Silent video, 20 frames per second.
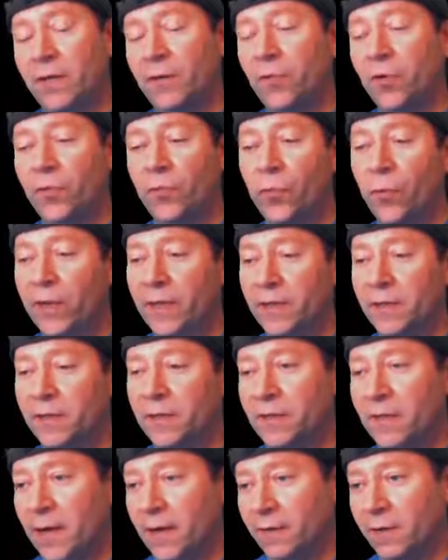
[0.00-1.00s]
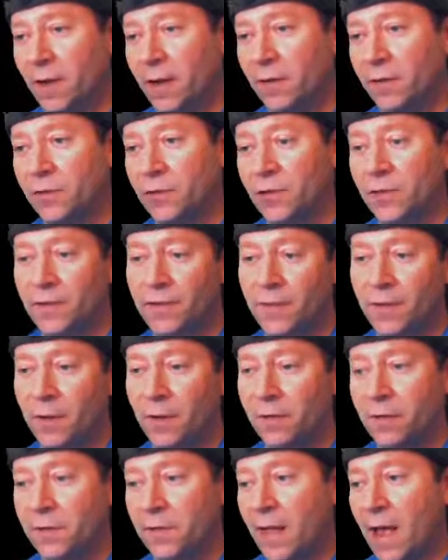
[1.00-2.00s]
with Wicked's technology,
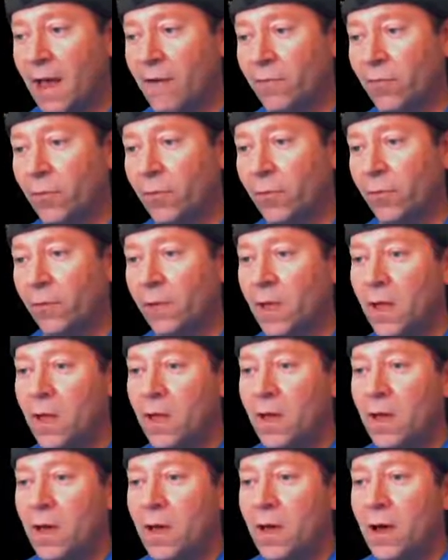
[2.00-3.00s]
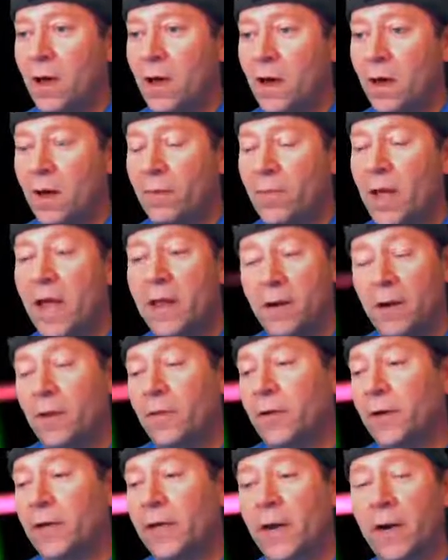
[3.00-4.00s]
so it's laughable. And
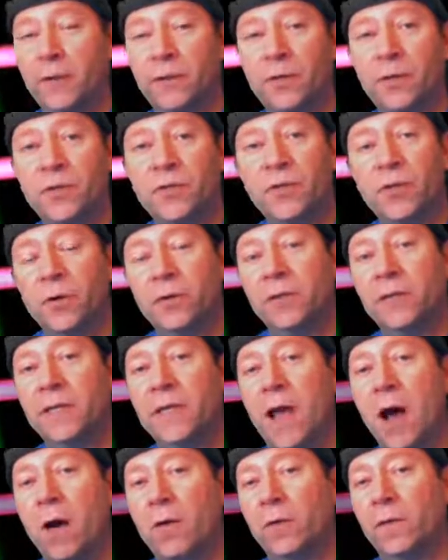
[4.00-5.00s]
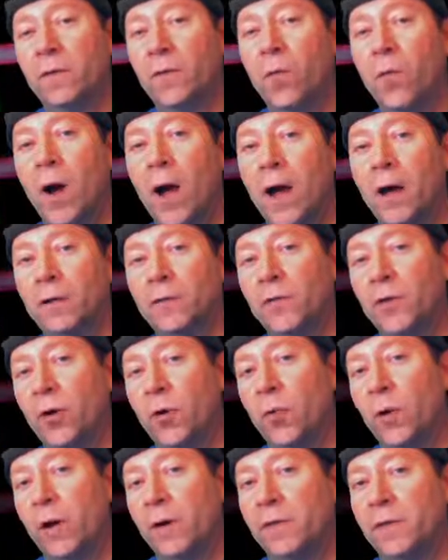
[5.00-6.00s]
other characters certainly out in the wild
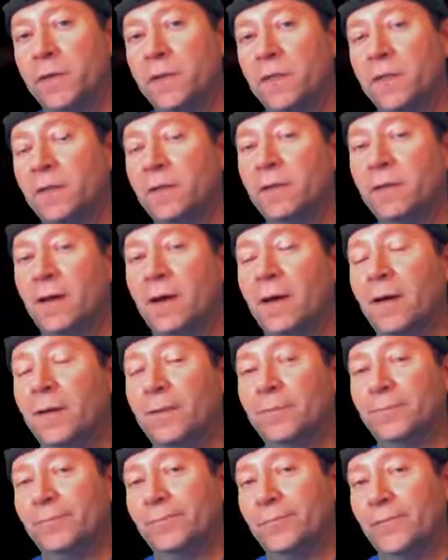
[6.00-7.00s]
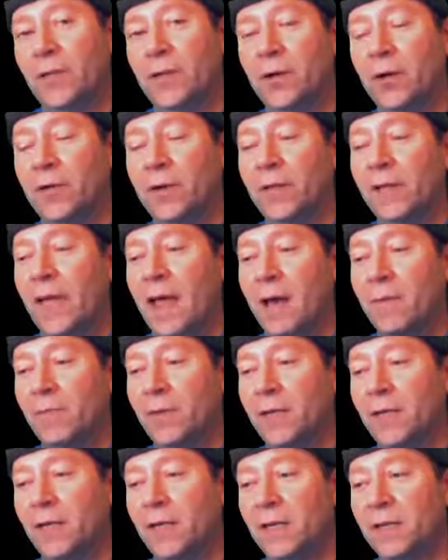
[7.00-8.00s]
know where this you know,
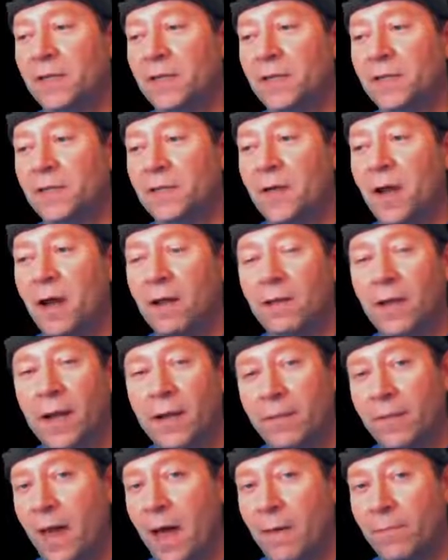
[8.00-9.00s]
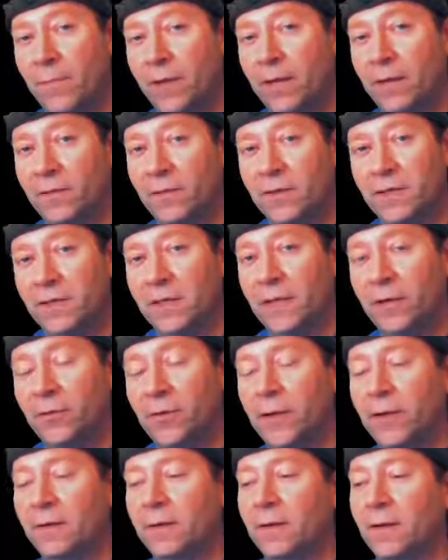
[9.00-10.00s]
encampment is. It's not like that big of a
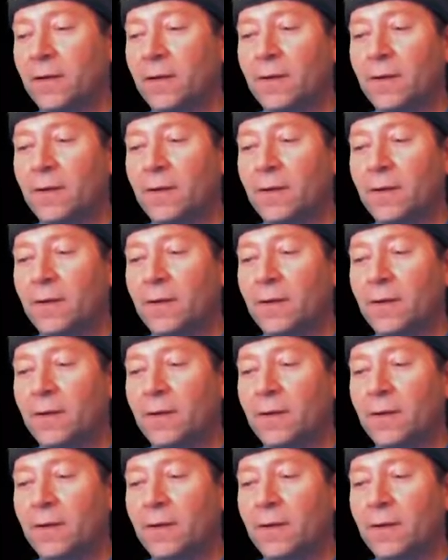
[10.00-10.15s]
secret.